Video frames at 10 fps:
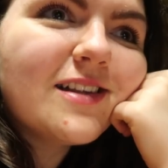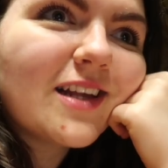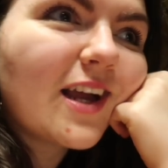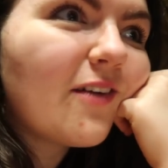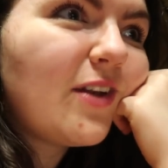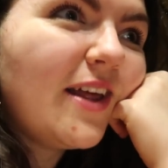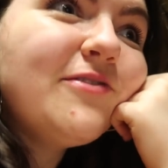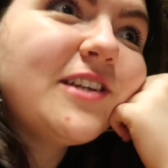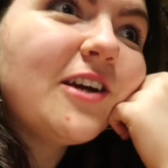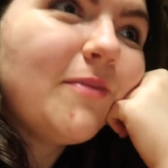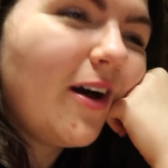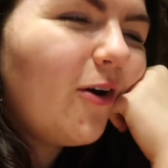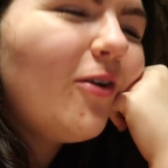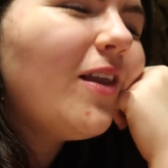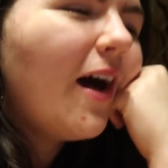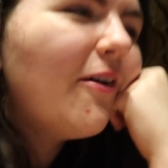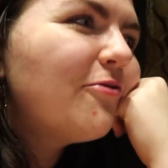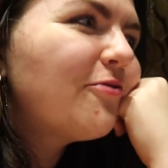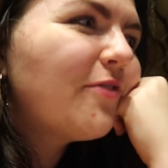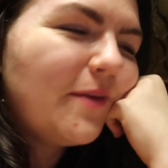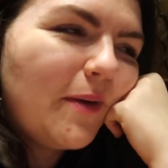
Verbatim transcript: it's like I've lived here my whole life. I'm